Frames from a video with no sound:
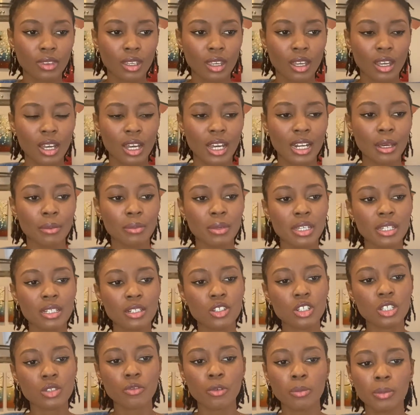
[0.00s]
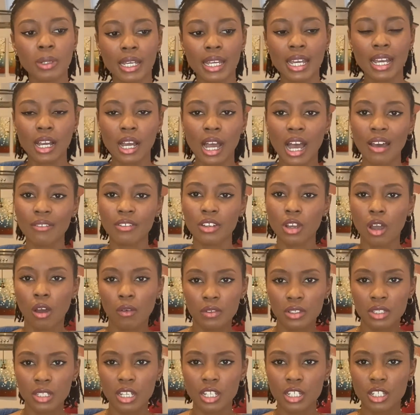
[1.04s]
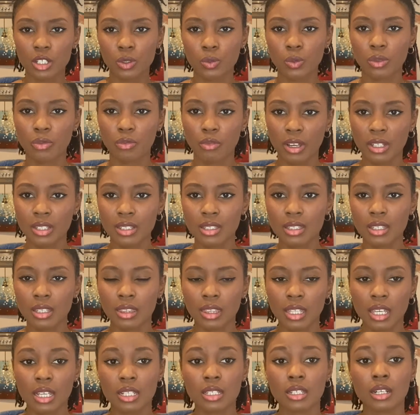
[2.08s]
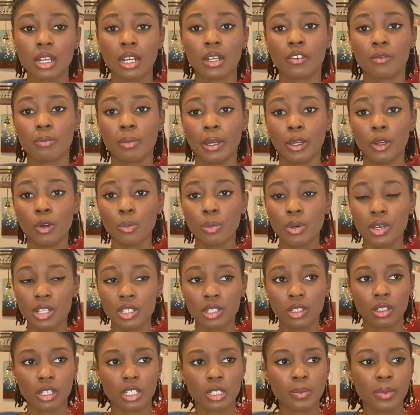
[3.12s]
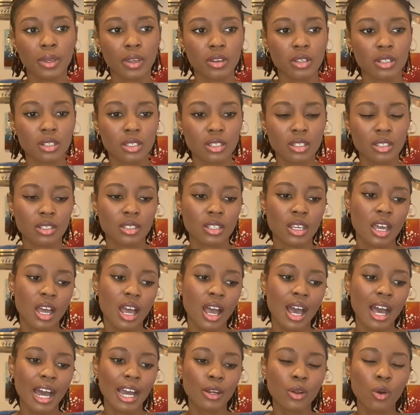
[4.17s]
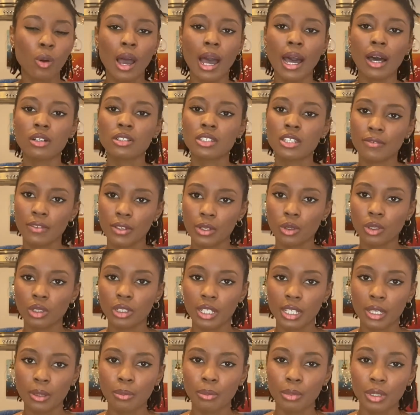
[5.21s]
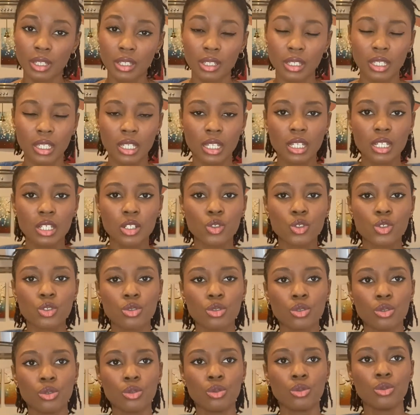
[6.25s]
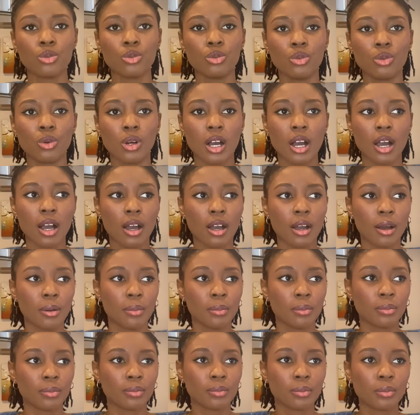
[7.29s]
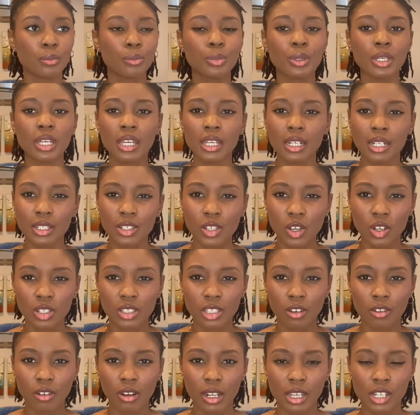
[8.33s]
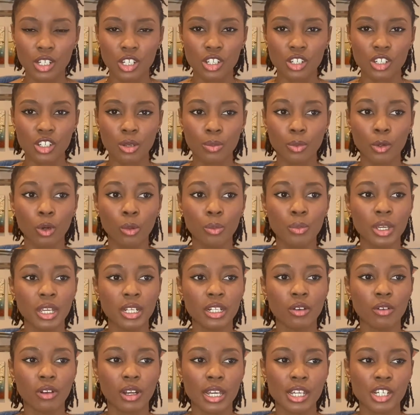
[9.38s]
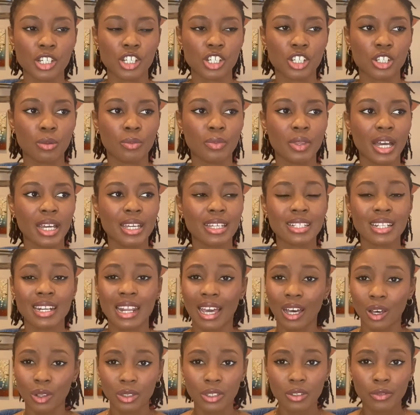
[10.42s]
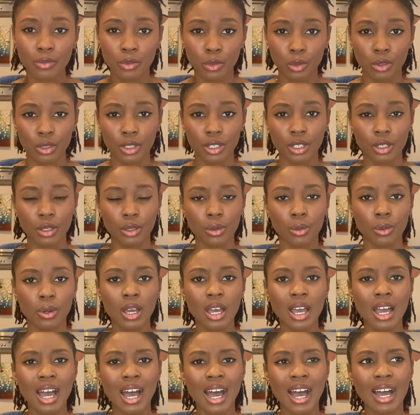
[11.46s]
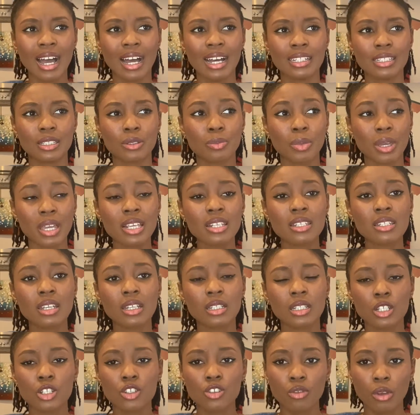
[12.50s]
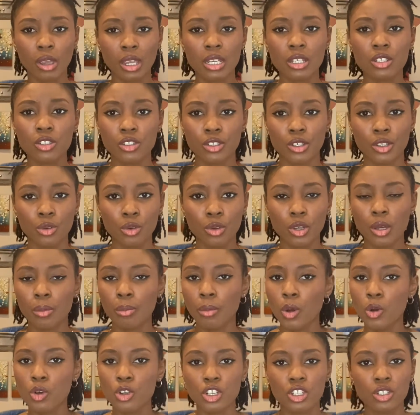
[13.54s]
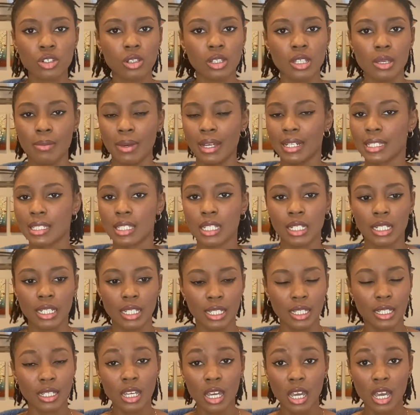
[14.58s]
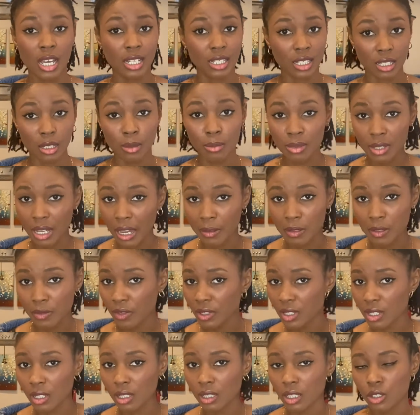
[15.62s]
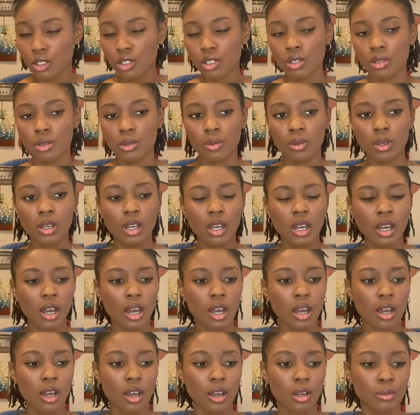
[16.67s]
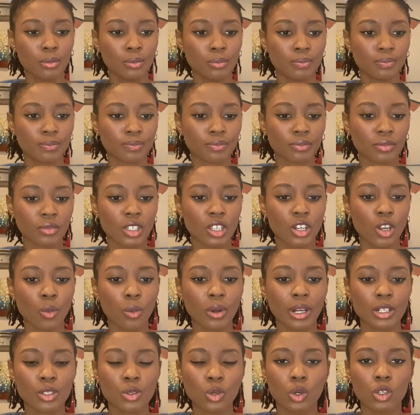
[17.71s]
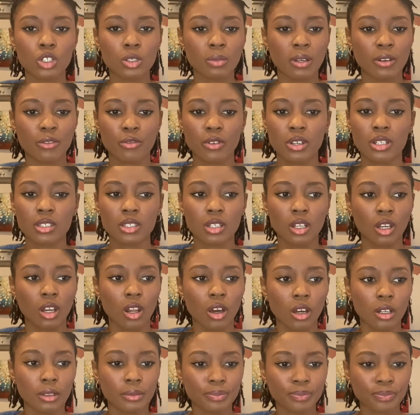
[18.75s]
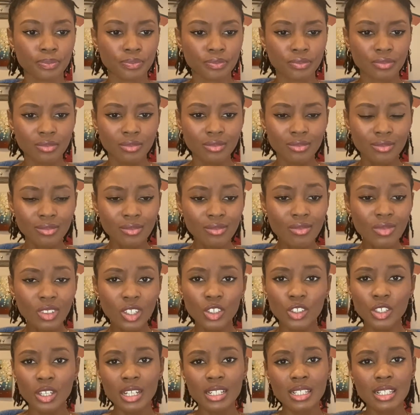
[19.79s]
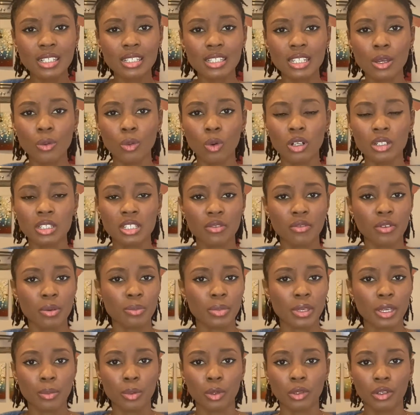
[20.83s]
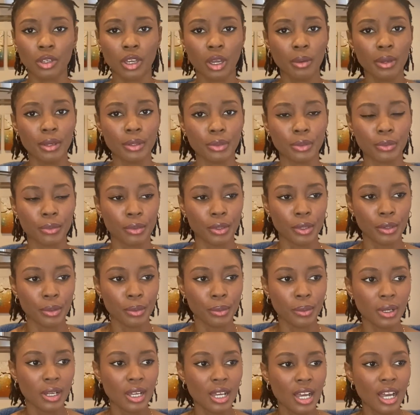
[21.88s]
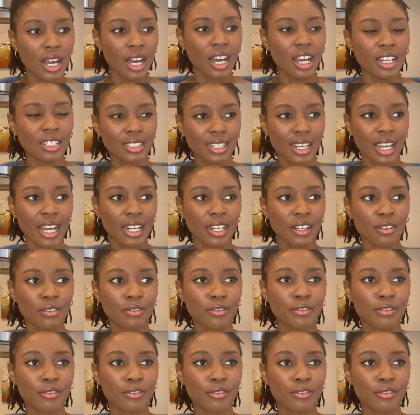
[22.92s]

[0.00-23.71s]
And I mean, just from like having conversations with friends and things and kind of my own personal experiences, I know how difficult it can be to be in a toxic relationship or be in a relationship that isn't healthy for you and basically drains you emotionally, mentally, and sometimes physically too. You know, when I talk to my friends a lot, you get to see what different people are going through and kind of,